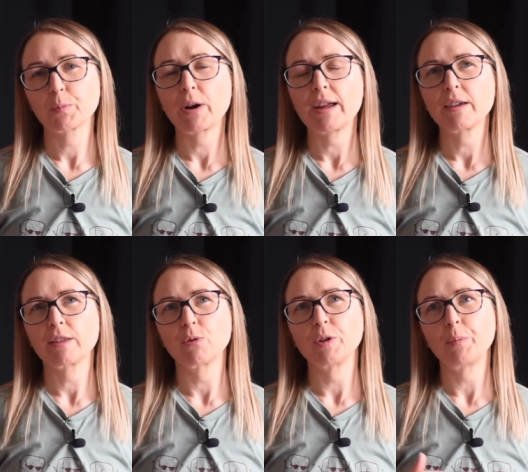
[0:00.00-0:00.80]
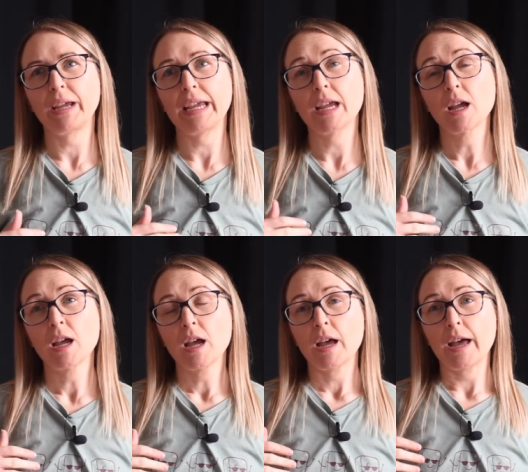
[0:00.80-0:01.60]
Pray that there would be
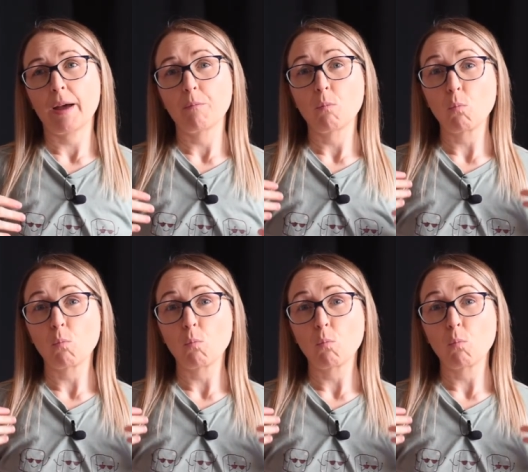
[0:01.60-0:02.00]
um,